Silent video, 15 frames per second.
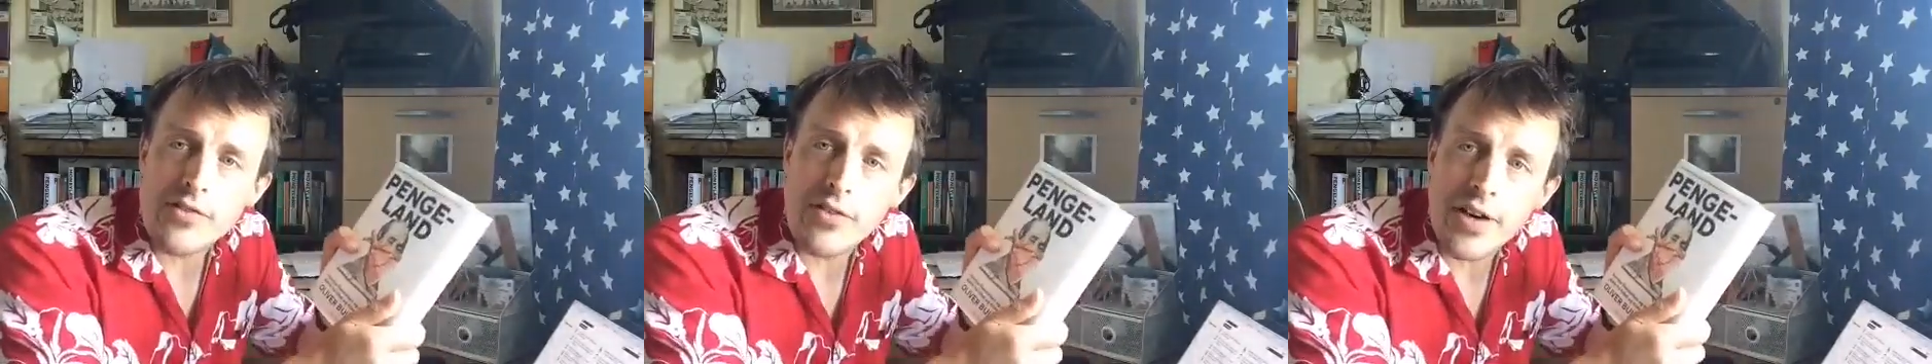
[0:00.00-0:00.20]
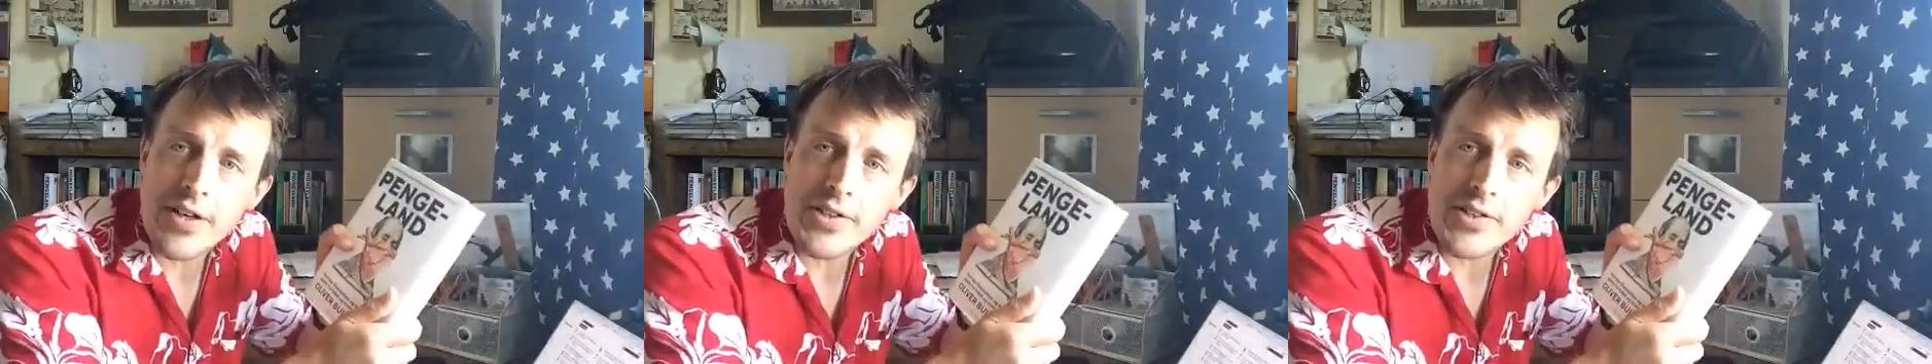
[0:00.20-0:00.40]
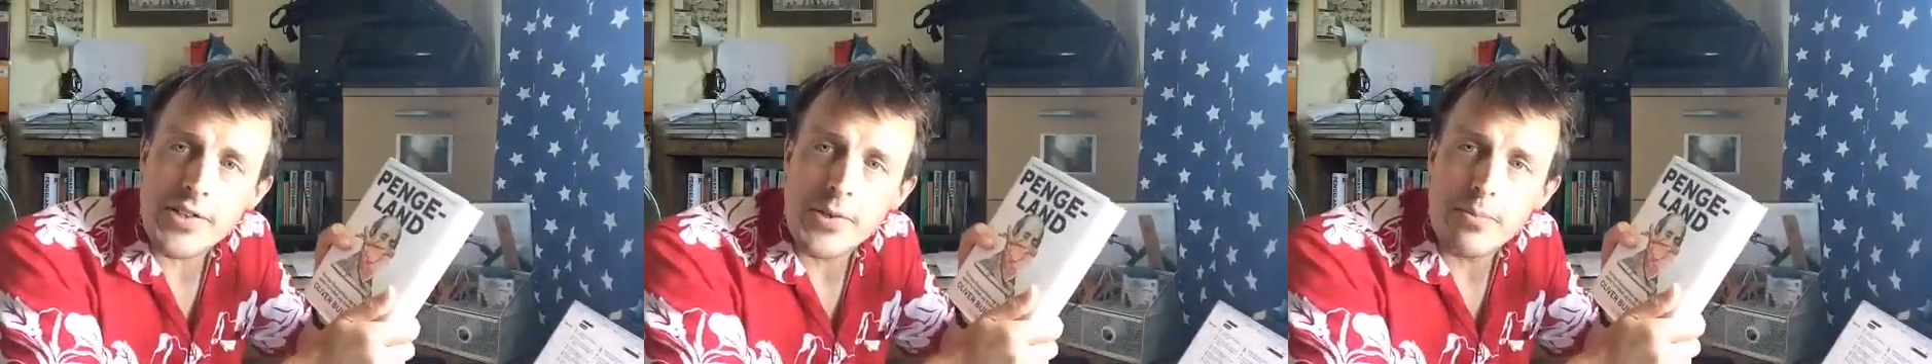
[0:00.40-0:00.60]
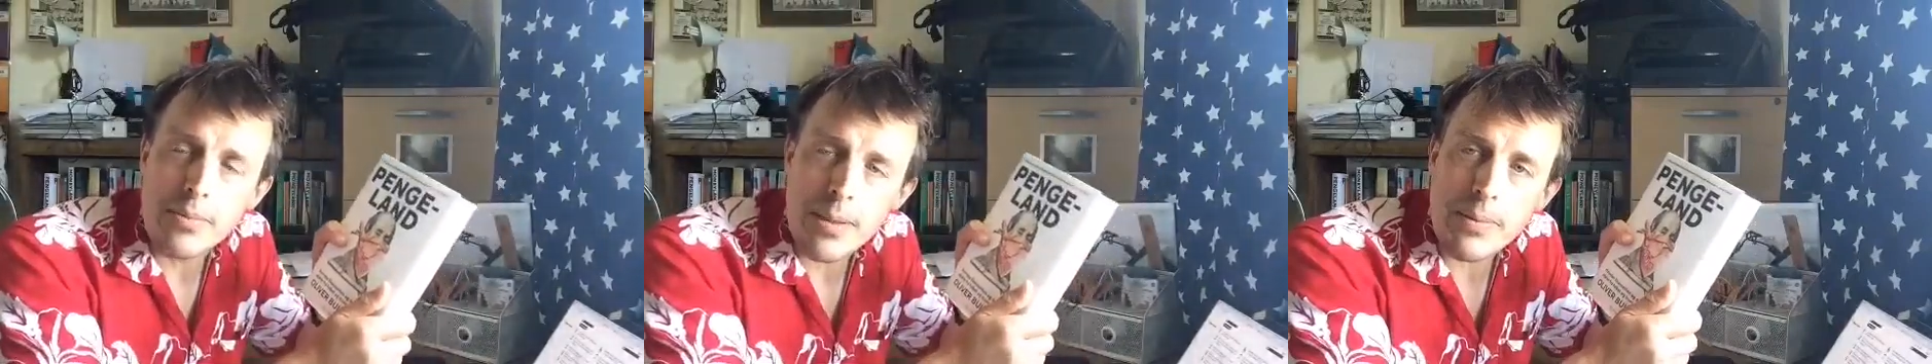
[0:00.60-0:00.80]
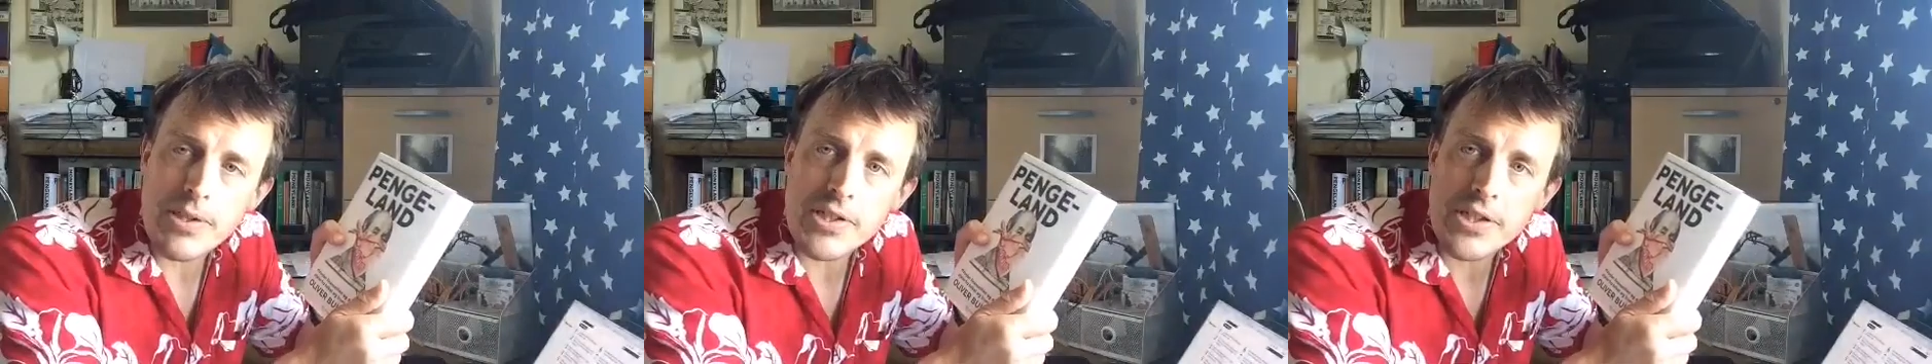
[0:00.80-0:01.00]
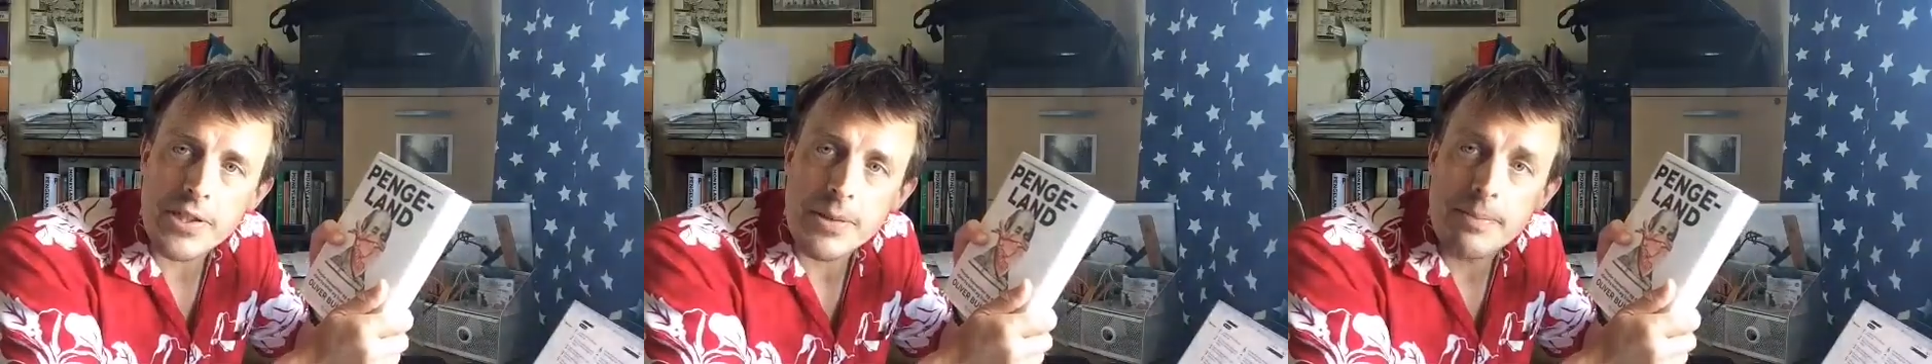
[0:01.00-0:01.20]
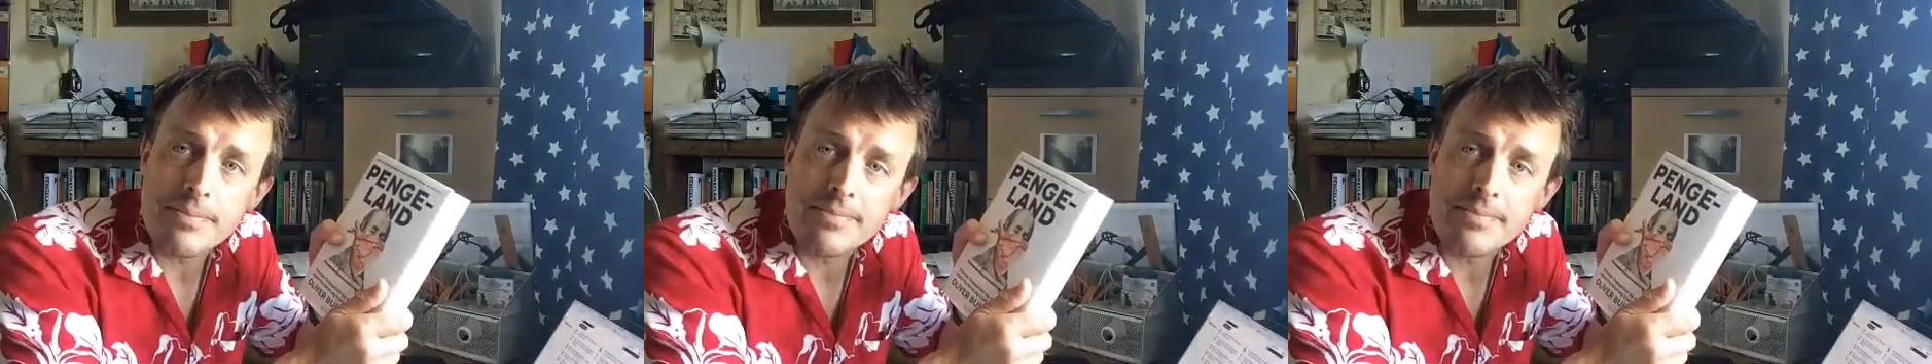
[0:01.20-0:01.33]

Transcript: finest publisher.